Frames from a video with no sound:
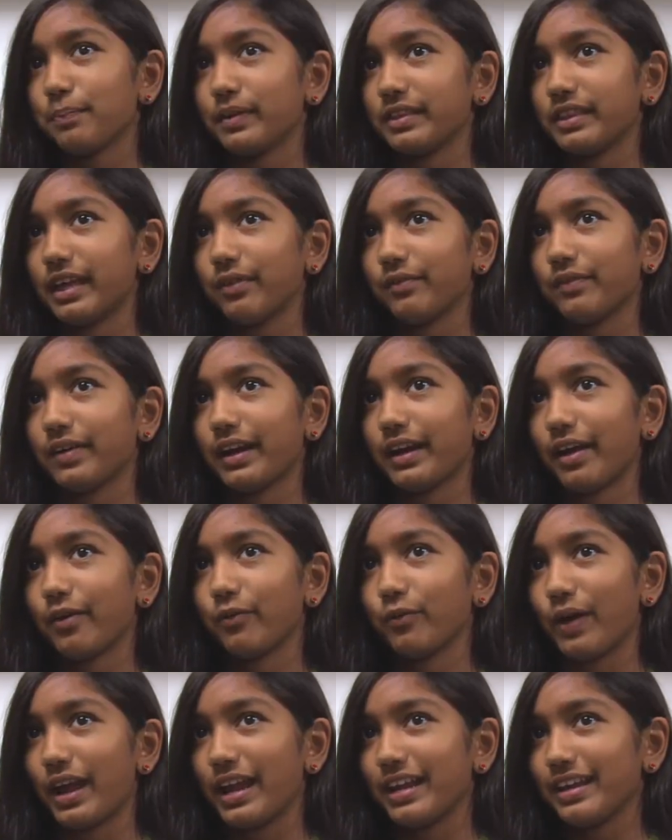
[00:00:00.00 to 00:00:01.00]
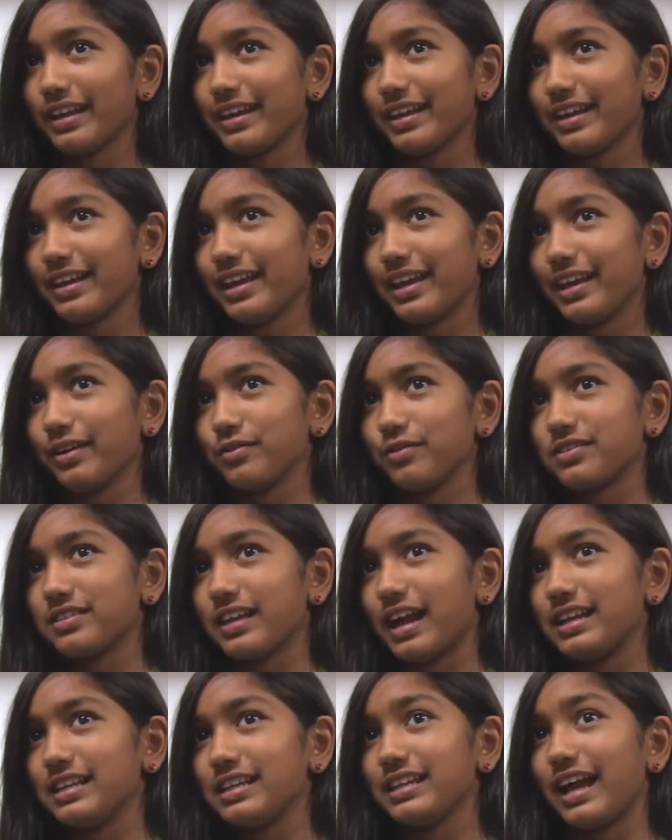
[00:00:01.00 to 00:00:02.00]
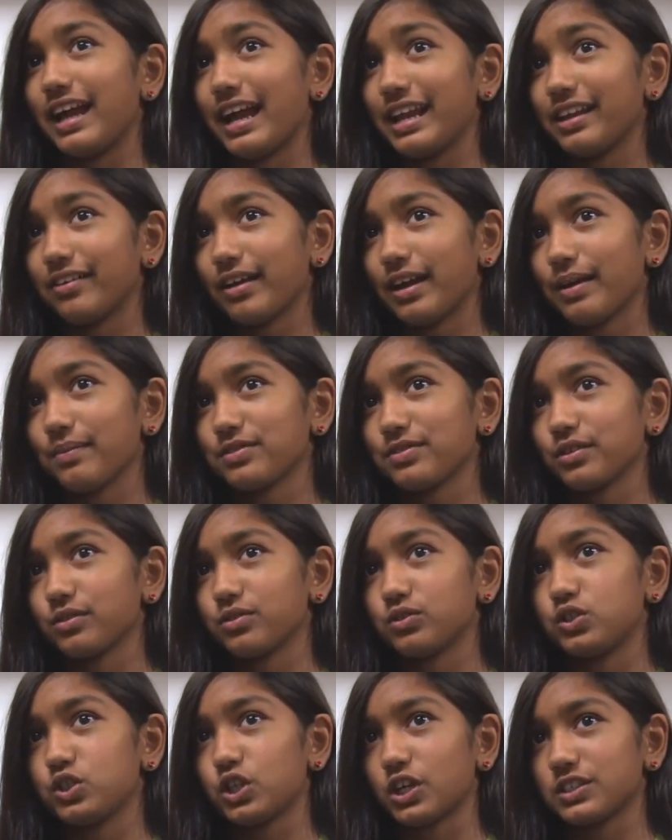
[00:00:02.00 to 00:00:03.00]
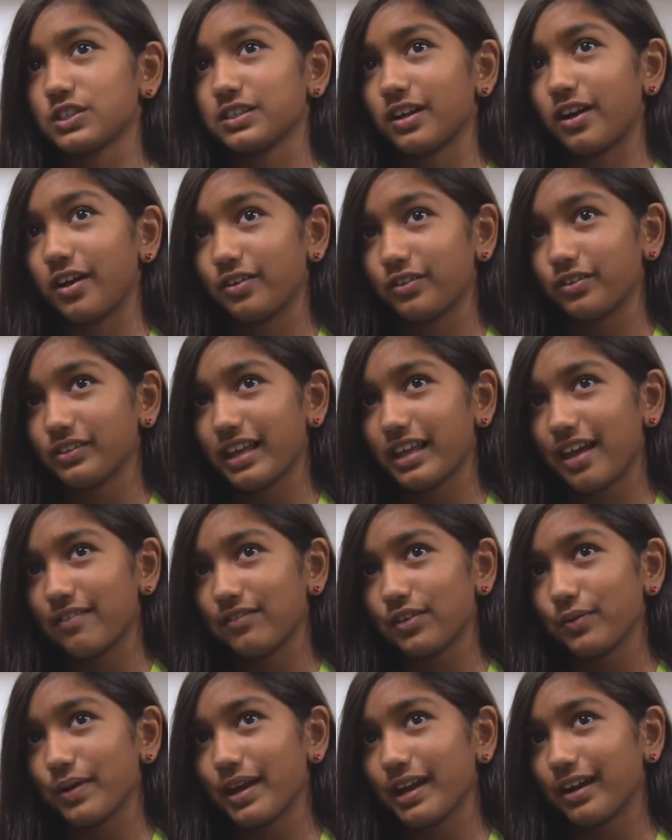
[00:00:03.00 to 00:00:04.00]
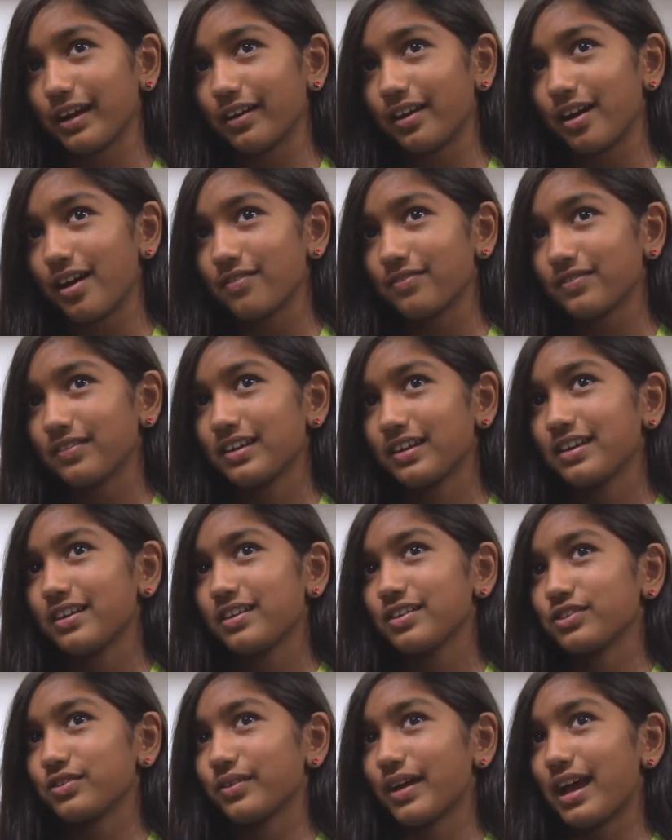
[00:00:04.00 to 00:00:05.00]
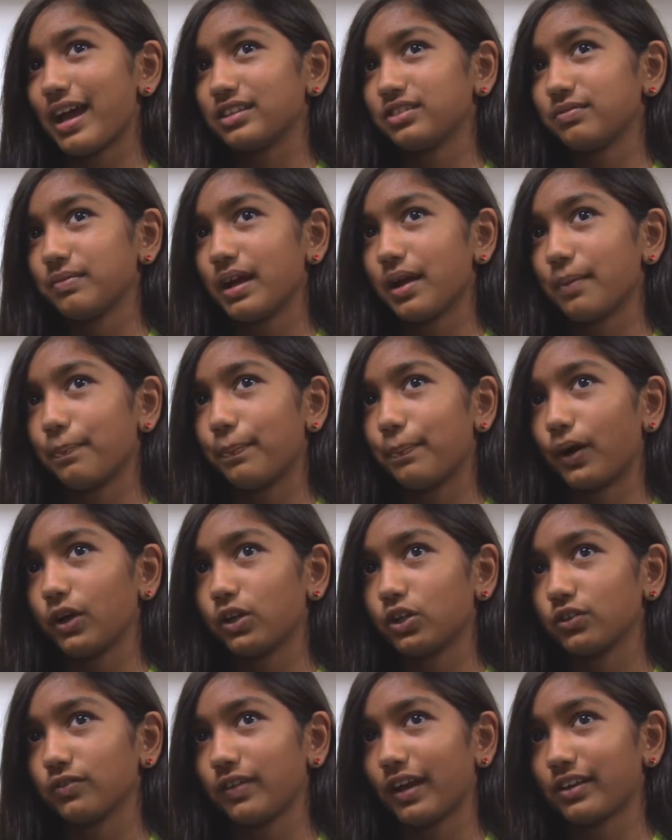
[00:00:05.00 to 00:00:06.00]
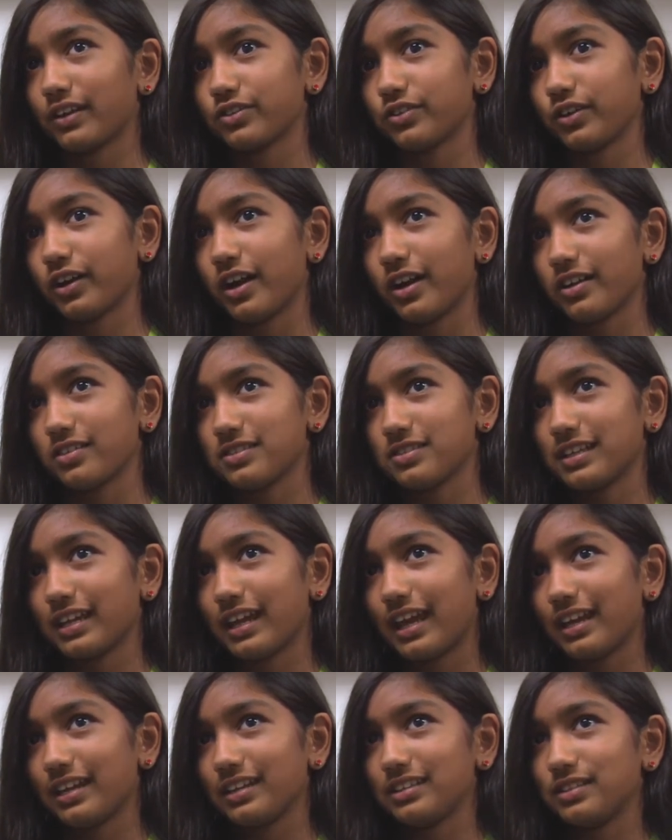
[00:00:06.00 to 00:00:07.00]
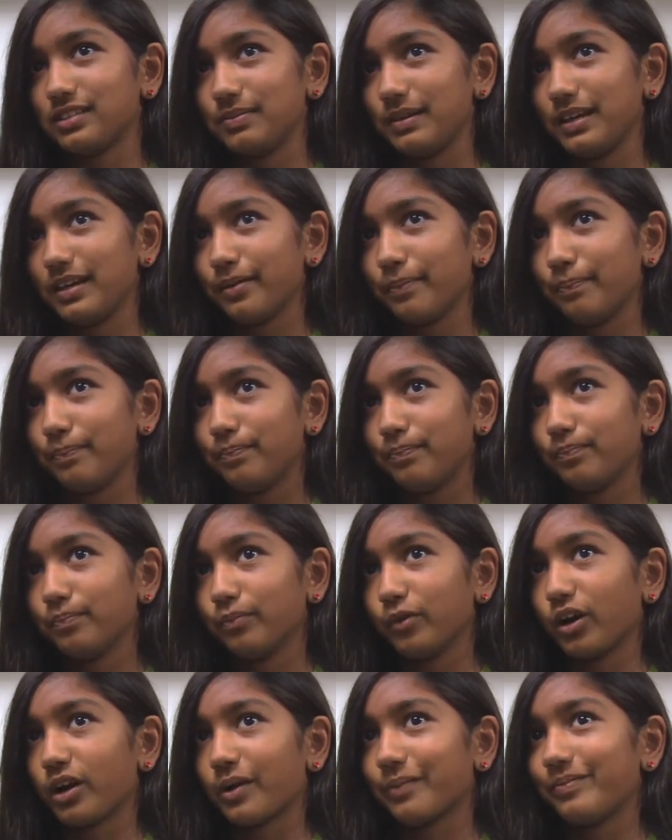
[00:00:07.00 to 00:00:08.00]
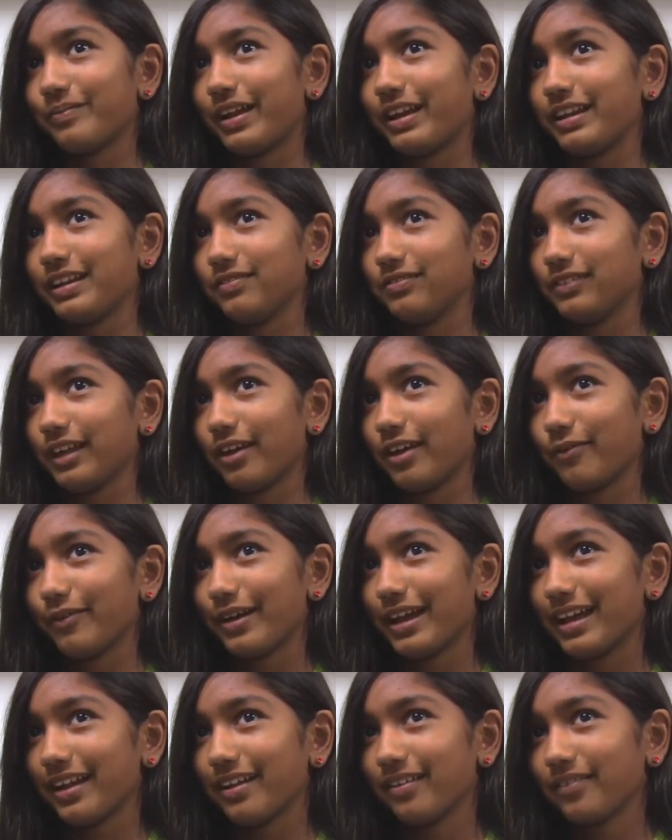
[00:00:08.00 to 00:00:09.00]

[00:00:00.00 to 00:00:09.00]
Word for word: but then when I weighed it, it was 99 grams, so it was just under the heavyweight cutoff. So I had to make a bunch of extra cuts to get it to be a more competitive lightweight.